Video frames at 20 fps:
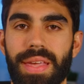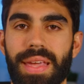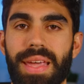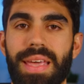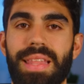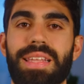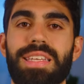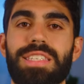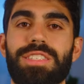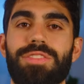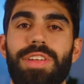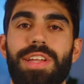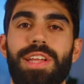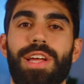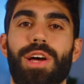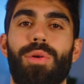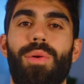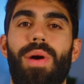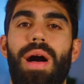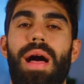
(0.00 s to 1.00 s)
In this
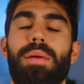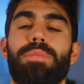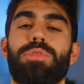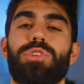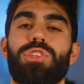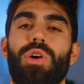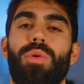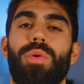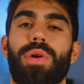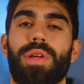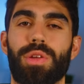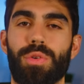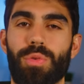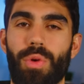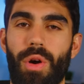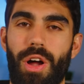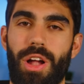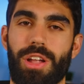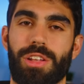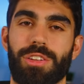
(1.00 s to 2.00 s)
video, I'm showing
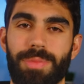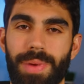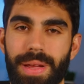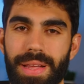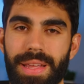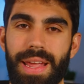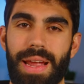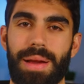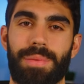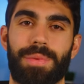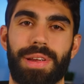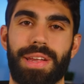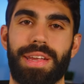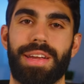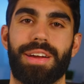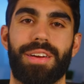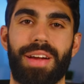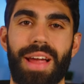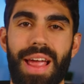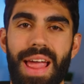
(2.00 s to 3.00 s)
you all of my camera
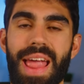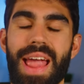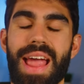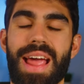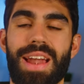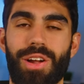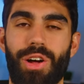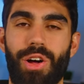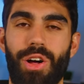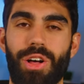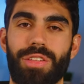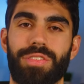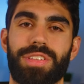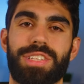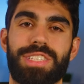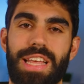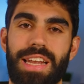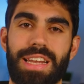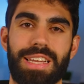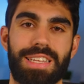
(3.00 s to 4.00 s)
gear and all of the
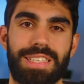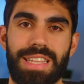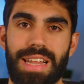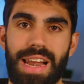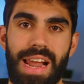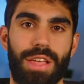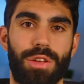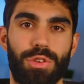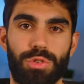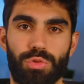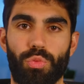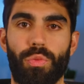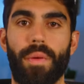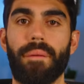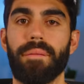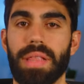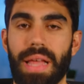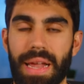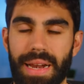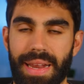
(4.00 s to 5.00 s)
settings that I use
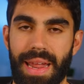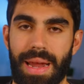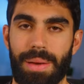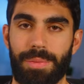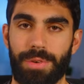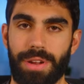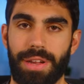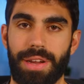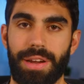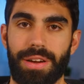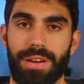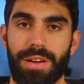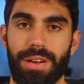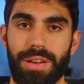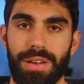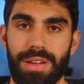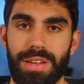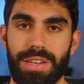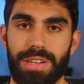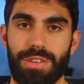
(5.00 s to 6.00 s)
with that camera gear
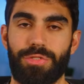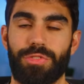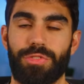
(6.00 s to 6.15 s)
to